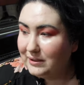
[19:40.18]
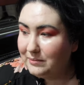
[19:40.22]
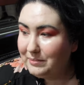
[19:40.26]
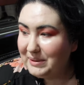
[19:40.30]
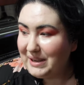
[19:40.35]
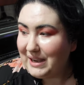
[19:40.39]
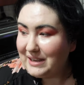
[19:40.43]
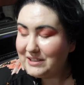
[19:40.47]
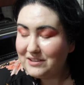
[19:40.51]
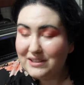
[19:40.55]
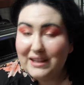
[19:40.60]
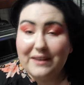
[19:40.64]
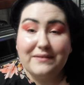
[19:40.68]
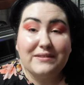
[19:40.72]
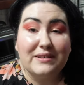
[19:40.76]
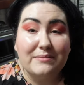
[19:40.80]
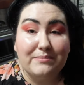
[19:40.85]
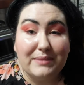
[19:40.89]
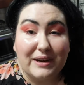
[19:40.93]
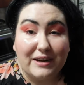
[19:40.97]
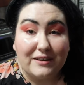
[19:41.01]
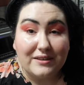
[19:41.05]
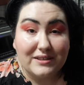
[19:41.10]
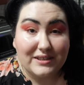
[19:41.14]
But yeah, so that was
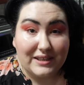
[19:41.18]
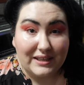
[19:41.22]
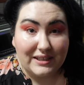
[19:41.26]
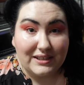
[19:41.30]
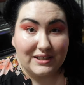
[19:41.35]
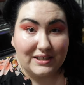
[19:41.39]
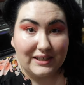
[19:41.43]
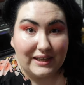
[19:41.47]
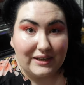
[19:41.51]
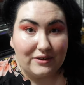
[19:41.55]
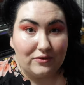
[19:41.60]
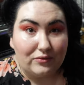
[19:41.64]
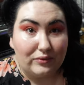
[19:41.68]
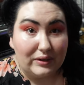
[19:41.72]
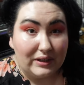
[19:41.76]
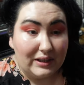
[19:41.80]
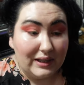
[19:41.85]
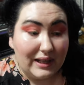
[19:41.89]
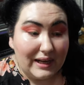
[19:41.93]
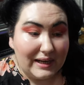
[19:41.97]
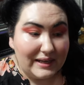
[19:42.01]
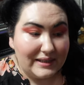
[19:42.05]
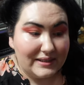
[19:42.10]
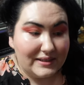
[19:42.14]
embarrassing to like
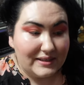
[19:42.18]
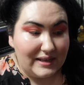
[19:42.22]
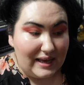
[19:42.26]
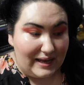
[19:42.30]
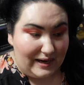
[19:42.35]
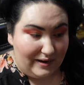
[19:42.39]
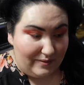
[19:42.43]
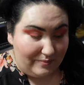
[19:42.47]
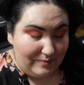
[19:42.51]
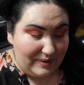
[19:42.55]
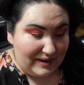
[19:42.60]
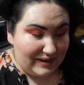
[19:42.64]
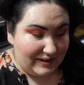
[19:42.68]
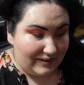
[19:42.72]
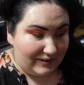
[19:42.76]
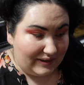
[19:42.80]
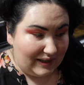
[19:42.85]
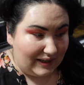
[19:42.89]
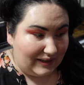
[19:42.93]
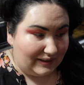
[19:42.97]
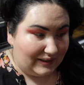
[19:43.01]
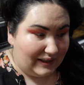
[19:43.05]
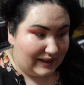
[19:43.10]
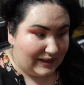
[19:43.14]
realize and admit
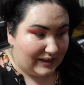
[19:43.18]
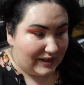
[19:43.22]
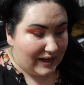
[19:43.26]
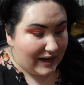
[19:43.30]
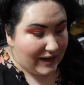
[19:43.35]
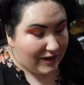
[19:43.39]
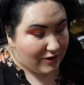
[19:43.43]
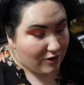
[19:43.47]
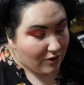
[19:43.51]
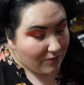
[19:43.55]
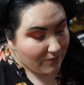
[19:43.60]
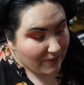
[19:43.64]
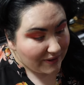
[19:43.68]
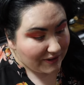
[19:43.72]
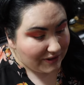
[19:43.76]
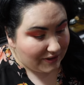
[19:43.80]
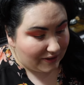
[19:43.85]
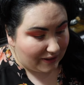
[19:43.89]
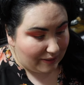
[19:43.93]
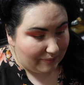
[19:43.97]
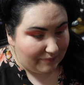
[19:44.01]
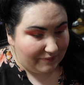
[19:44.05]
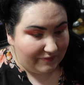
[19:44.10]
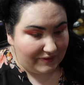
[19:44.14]
that, like, yeah, no
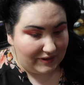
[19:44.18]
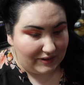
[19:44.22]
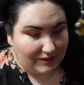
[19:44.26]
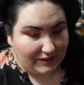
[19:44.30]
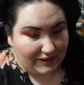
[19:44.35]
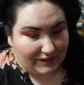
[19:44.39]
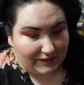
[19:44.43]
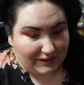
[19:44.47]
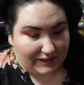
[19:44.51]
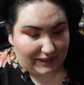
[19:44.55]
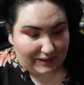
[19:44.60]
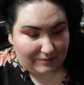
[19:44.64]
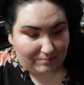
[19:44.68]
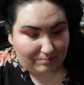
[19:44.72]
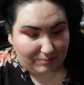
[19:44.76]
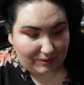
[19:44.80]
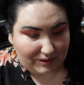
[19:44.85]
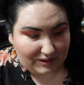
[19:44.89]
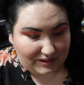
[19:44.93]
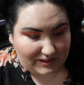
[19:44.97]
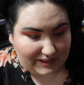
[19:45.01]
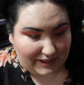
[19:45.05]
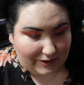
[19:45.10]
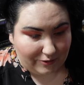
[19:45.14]
wonder I'm feeling like
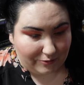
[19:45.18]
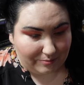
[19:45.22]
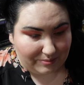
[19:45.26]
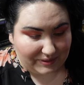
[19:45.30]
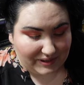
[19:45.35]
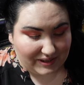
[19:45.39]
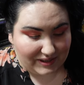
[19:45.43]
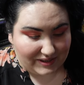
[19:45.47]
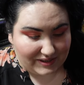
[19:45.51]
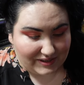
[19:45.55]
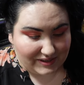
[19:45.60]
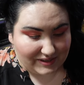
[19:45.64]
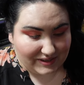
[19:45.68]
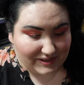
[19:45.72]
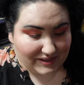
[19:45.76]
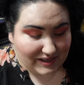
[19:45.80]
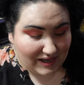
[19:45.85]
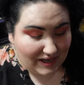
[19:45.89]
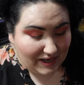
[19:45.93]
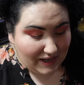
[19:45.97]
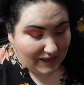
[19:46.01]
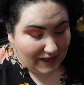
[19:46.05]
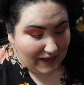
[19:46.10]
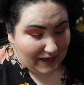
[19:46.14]
burnt out because
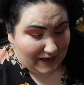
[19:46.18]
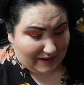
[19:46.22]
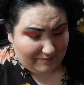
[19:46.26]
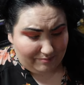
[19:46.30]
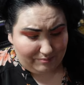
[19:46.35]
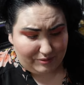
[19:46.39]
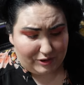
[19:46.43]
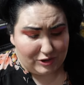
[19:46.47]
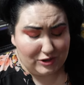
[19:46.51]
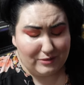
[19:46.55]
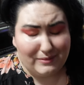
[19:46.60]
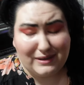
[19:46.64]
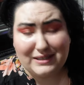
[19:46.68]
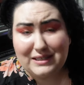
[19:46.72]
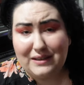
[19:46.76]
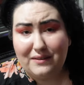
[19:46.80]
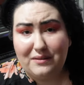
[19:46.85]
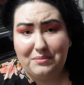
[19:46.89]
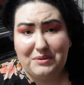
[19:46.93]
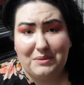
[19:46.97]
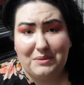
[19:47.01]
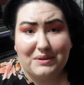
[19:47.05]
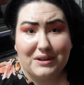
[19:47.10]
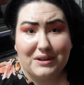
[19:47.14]
I'm pushing myself
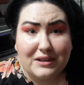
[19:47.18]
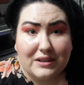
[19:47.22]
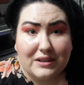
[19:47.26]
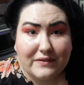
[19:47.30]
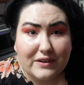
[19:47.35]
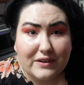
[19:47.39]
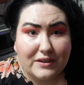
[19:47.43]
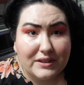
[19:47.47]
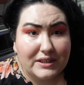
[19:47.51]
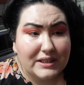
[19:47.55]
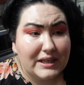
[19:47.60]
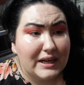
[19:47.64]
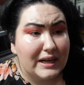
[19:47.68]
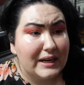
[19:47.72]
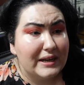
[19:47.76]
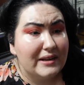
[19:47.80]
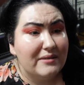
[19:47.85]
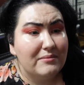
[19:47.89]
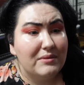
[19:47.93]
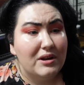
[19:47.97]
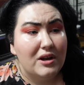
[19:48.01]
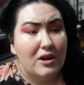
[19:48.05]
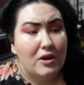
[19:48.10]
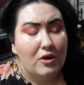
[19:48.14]
to be productive all the
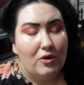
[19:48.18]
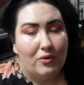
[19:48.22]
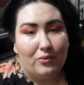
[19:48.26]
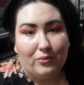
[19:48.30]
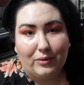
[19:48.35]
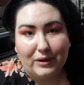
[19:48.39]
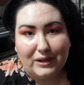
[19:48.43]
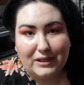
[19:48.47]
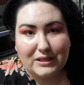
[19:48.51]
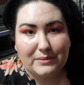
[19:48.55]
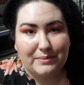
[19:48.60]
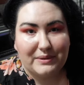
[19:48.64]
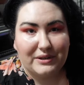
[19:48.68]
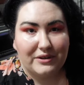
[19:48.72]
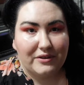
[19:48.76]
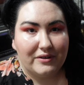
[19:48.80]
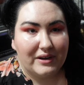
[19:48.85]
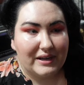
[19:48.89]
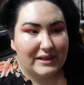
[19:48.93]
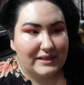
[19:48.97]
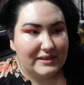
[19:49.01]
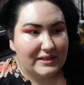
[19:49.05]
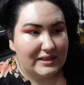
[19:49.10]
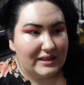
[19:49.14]
time. Work's been
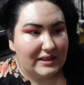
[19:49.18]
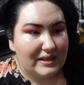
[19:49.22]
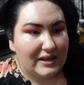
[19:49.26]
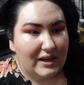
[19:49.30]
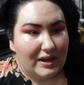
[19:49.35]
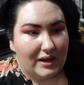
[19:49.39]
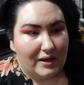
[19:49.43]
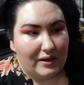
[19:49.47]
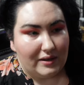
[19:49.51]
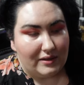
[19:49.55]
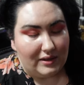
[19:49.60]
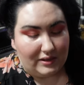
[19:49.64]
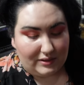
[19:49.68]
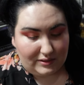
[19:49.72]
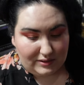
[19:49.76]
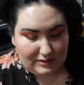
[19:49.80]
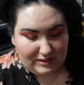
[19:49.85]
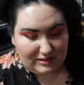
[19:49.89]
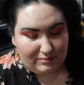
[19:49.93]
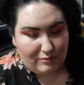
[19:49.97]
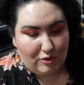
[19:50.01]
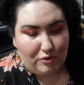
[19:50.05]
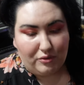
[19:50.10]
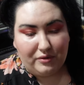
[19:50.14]
crazy. The
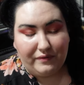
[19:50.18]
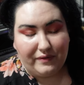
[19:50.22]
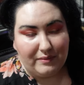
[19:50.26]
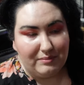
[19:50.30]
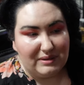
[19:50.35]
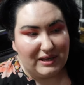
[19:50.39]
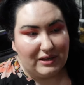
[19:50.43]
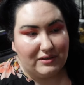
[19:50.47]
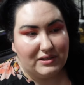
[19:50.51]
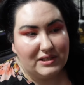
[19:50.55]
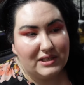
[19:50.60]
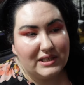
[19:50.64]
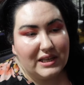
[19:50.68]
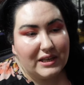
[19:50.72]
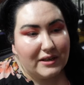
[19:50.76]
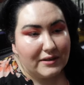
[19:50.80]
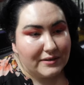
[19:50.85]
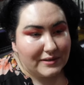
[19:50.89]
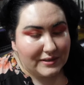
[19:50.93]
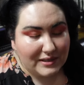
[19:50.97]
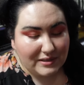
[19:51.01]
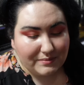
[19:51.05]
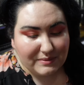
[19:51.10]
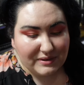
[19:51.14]
smoke from downstairs
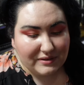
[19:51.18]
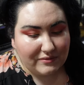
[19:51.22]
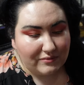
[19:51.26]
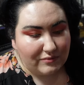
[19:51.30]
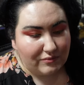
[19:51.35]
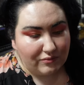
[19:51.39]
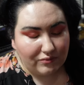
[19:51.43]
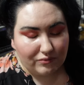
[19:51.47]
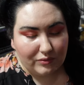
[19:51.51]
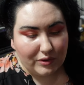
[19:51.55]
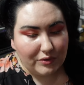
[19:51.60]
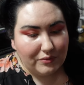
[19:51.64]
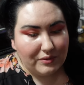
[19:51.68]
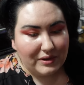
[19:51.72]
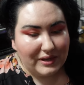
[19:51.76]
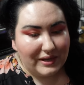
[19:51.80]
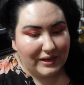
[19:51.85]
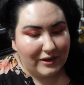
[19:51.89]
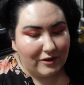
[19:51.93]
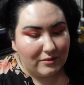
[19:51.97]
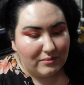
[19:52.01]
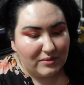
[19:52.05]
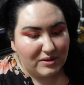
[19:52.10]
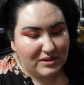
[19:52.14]
has been
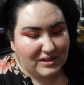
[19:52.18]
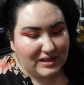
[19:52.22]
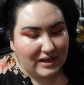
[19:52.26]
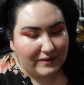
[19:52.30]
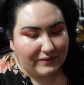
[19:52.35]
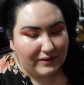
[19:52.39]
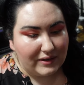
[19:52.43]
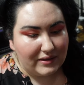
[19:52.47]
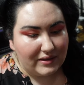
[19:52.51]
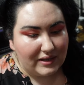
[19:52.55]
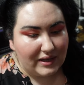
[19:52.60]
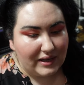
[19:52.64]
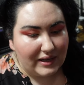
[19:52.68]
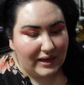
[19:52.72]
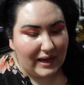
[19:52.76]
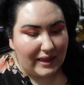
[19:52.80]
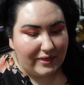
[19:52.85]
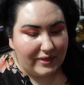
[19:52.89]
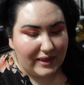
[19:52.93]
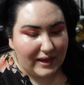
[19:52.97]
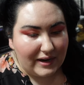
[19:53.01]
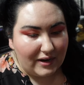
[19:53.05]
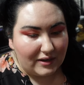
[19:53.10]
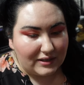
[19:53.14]
ruining almost everything. And
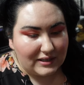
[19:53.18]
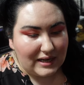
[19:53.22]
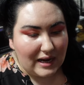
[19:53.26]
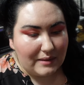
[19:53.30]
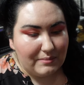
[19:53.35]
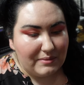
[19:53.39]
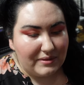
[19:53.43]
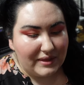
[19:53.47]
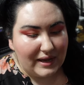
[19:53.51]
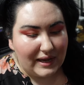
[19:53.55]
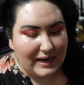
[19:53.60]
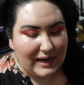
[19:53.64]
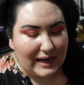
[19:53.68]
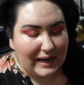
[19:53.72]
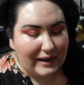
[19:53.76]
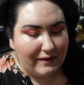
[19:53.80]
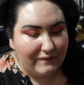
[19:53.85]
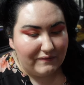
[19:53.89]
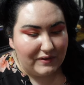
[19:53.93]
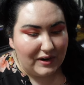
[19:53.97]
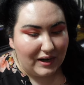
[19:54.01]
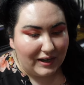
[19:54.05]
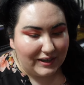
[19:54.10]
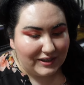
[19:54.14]
then on top of that, I
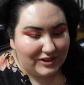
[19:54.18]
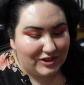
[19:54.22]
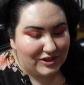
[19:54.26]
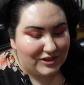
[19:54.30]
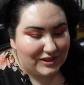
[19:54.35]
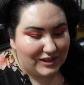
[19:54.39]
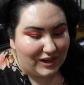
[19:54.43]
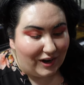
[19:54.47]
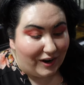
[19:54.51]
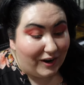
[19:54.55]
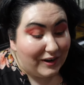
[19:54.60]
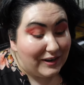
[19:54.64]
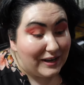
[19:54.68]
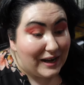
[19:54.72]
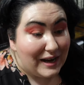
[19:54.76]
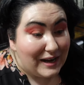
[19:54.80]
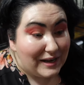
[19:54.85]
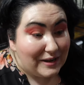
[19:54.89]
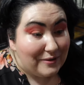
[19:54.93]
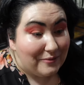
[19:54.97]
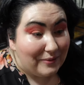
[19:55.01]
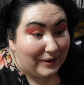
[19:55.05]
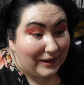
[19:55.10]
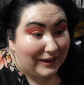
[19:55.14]
have not just gone
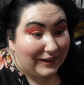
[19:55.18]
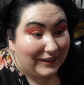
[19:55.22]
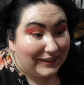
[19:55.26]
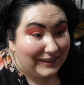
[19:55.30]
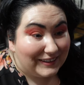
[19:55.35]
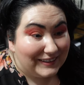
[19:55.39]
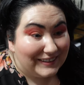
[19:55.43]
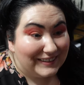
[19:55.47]
anywhere